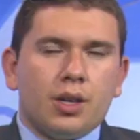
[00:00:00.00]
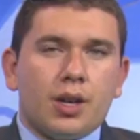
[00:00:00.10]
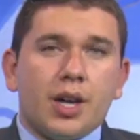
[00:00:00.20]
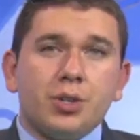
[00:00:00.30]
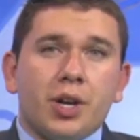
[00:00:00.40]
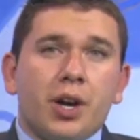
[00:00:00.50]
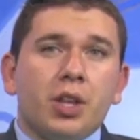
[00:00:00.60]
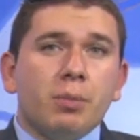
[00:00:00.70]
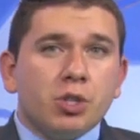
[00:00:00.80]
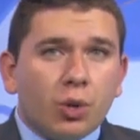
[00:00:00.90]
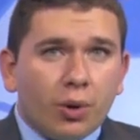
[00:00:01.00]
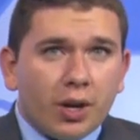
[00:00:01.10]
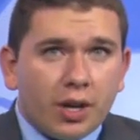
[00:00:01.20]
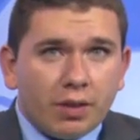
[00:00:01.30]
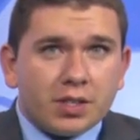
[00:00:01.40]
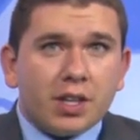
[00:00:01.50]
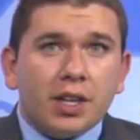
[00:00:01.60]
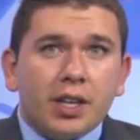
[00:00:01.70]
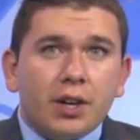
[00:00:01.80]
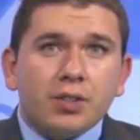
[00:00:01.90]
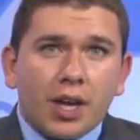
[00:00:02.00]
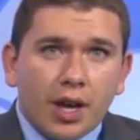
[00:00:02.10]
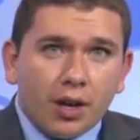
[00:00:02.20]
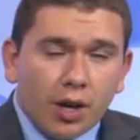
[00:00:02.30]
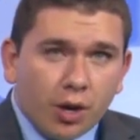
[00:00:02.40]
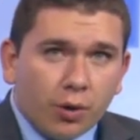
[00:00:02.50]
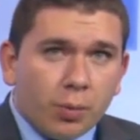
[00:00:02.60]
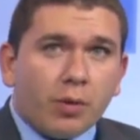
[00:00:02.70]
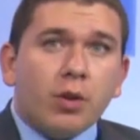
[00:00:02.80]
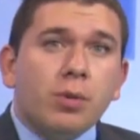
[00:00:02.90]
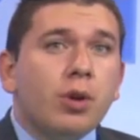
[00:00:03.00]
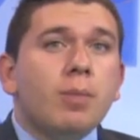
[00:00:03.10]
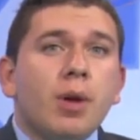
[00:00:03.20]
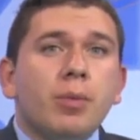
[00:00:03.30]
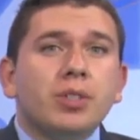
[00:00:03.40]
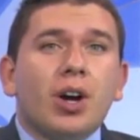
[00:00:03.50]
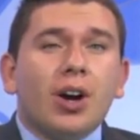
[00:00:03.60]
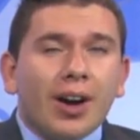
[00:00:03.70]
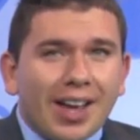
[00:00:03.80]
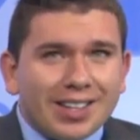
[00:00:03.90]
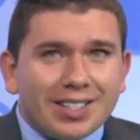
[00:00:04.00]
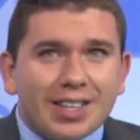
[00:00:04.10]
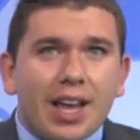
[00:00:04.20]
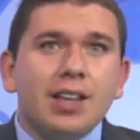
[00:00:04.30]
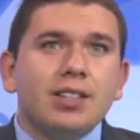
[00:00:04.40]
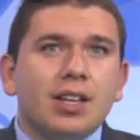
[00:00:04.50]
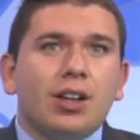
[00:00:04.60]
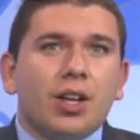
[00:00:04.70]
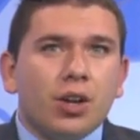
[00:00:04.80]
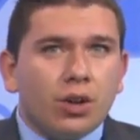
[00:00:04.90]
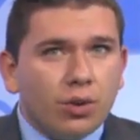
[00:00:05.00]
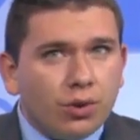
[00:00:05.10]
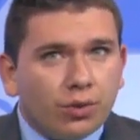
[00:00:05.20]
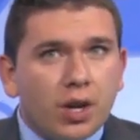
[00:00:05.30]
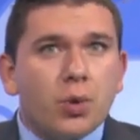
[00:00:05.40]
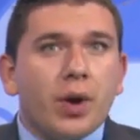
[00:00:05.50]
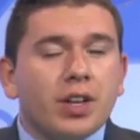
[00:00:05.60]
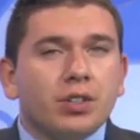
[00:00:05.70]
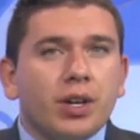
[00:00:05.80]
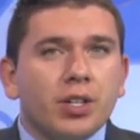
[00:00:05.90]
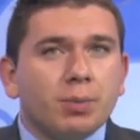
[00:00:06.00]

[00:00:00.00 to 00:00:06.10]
Nigel Kerr, the majority of the city leaders and a group of community members are at a standstill on a new Greenway Trail,